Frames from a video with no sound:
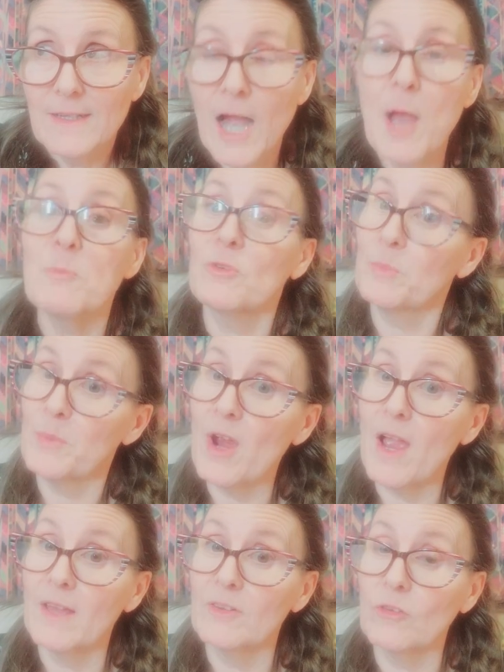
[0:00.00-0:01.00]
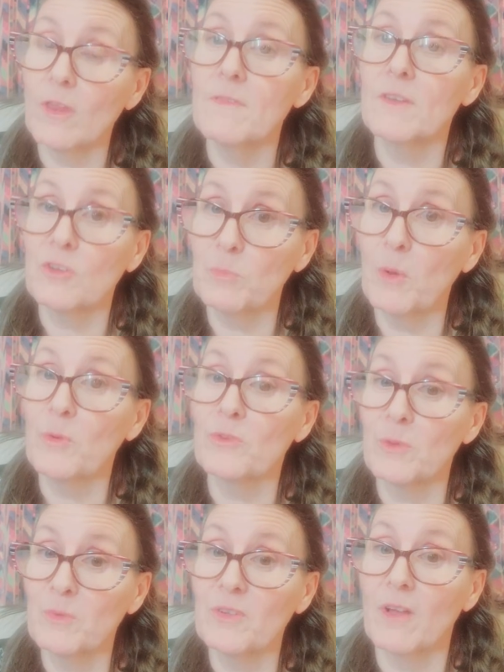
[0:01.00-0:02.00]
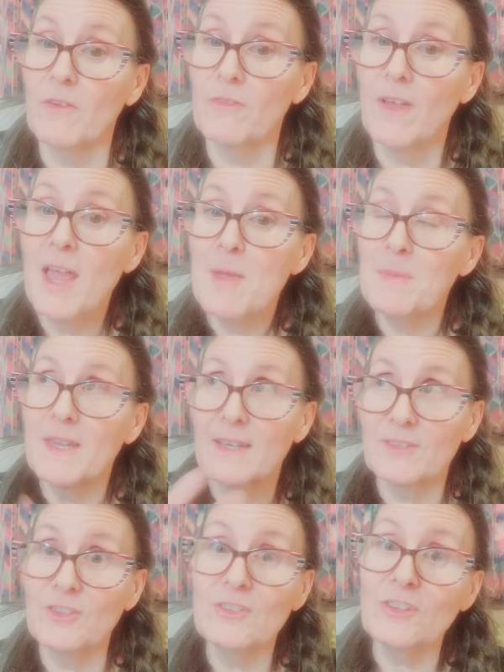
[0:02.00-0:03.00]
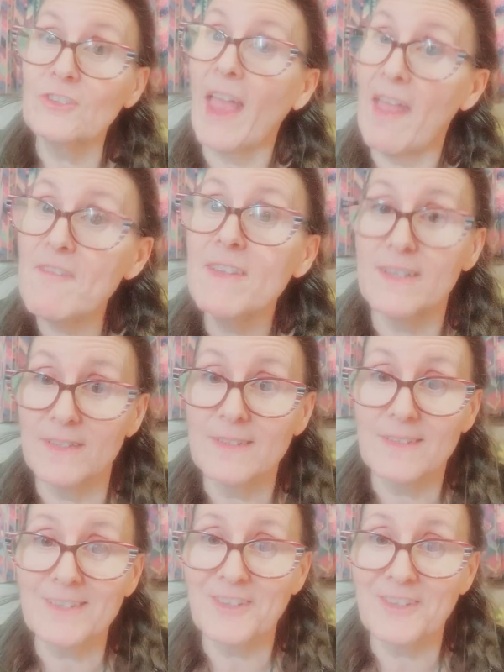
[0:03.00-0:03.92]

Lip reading: I'm surprised they've exposed themselves, because this is evidence,